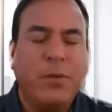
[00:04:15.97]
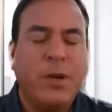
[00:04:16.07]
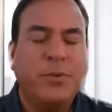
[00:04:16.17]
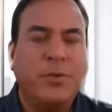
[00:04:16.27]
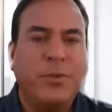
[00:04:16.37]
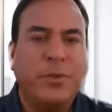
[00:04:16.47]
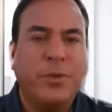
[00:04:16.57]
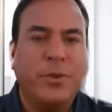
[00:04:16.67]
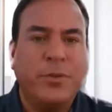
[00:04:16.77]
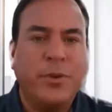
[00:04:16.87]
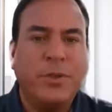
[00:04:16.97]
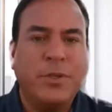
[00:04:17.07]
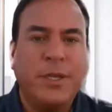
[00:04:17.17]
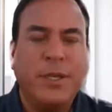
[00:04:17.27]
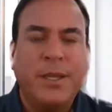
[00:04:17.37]
graduate of Duke
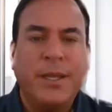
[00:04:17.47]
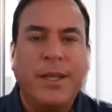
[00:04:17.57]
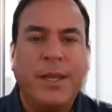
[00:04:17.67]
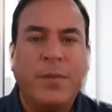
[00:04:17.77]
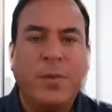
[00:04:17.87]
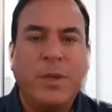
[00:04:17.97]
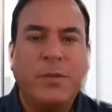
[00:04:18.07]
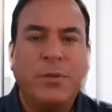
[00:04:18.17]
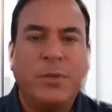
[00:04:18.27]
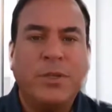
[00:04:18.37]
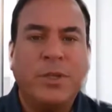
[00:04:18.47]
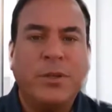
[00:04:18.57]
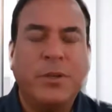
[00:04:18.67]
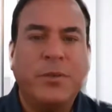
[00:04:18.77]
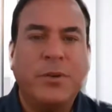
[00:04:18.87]
University and the Western
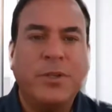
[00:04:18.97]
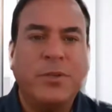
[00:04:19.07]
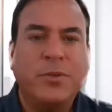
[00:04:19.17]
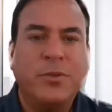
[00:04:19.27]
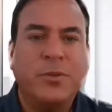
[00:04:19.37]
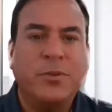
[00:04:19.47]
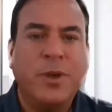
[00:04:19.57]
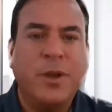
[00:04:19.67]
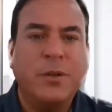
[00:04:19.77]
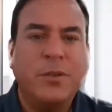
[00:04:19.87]
Michigan University School of Law.